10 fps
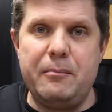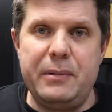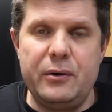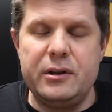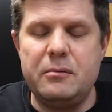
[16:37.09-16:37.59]

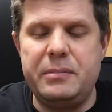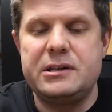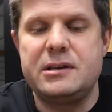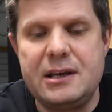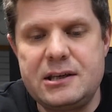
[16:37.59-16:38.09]
building the
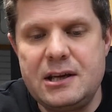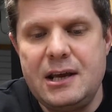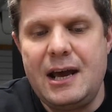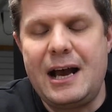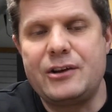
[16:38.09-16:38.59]
business,
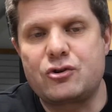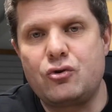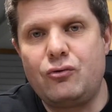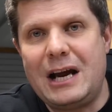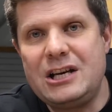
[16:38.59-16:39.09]
has
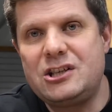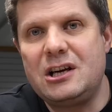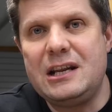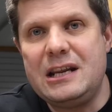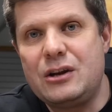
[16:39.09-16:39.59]

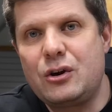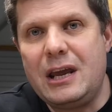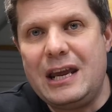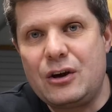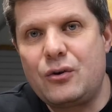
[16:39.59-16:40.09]
gradually
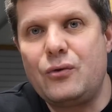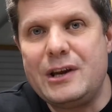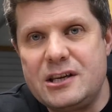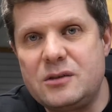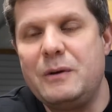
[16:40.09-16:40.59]

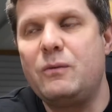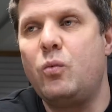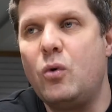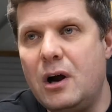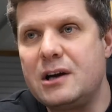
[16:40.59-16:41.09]
increased and we've
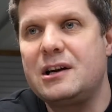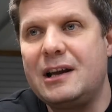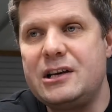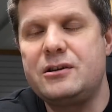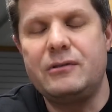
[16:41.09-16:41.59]
worked
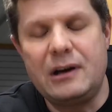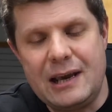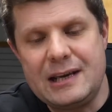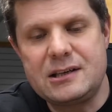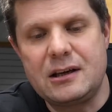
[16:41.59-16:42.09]
later and
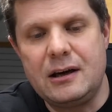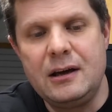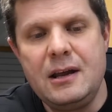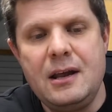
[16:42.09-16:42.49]
later.